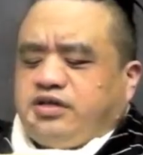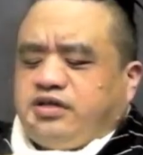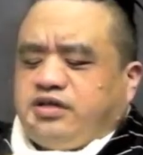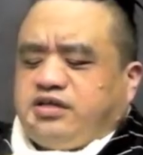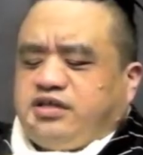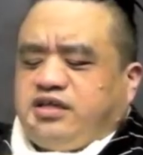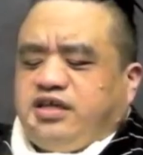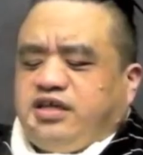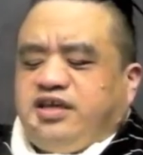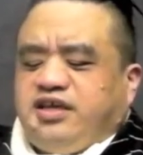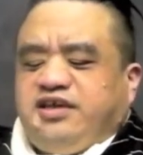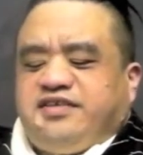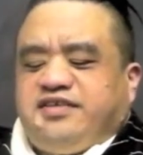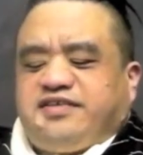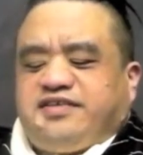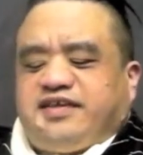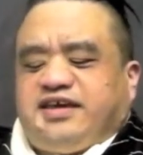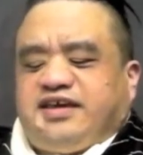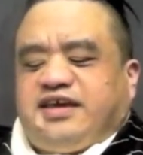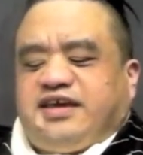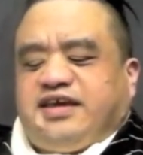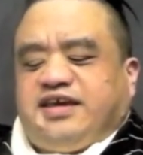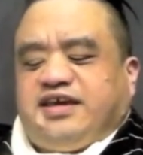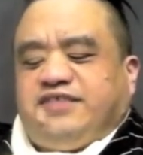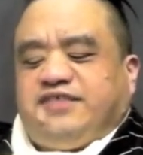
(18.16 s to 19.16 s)
Year's
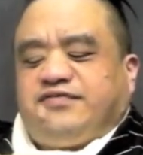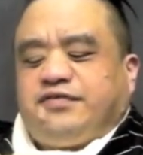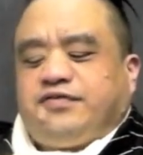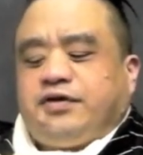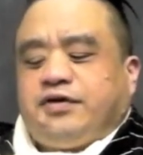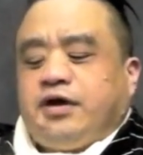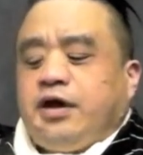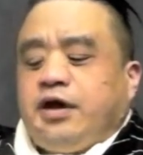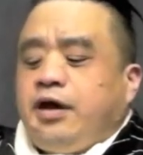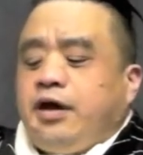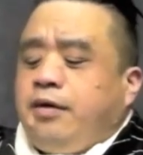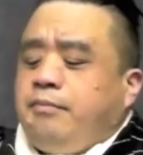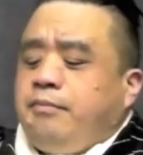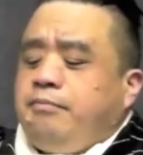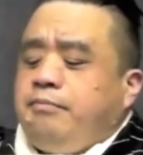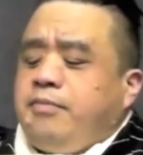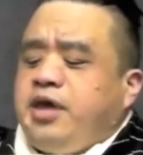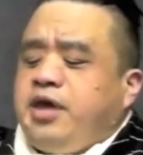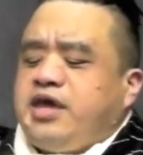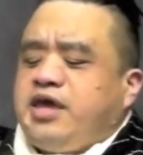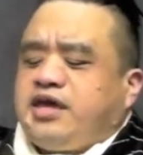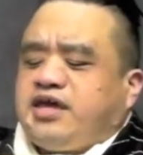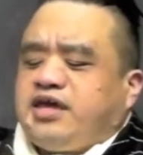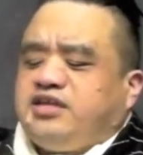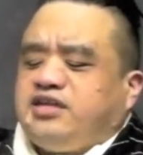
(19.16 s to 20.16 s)
Eve,
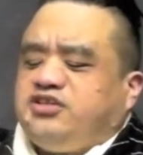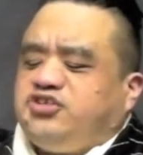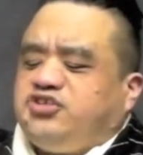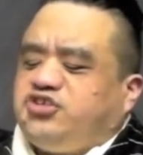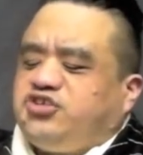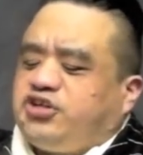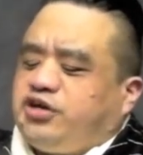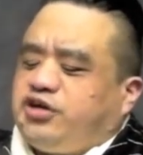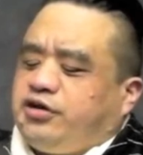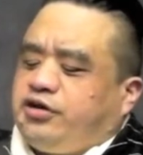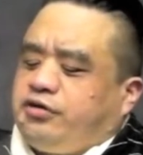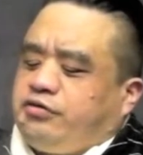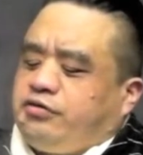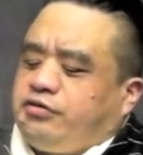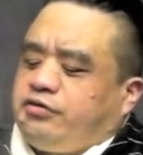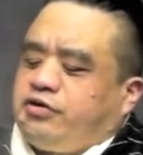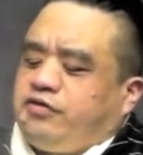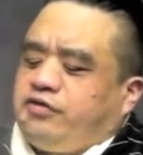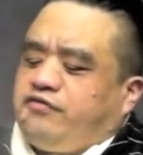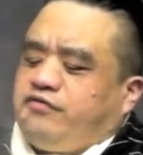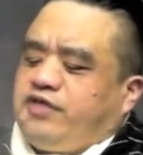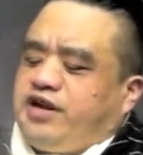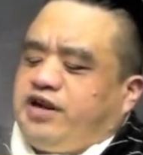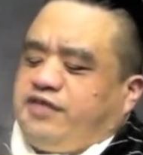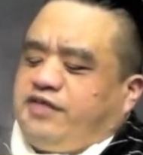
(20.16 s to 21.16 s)
Meg and Jo got
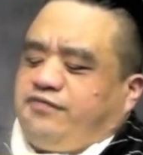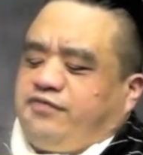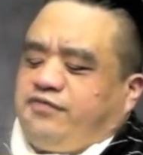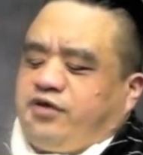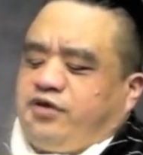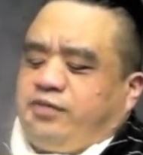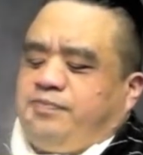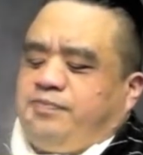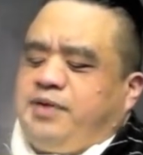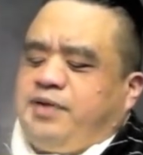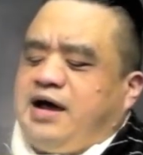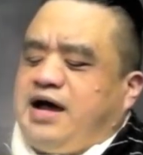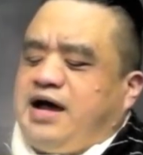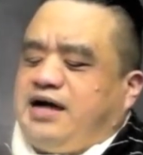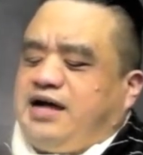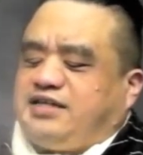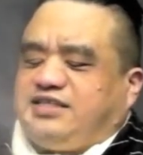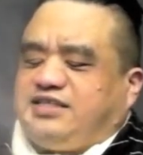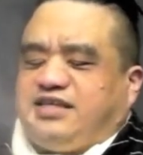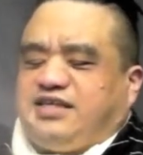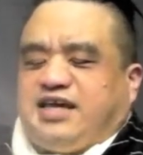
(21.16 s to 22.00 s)
ready for the party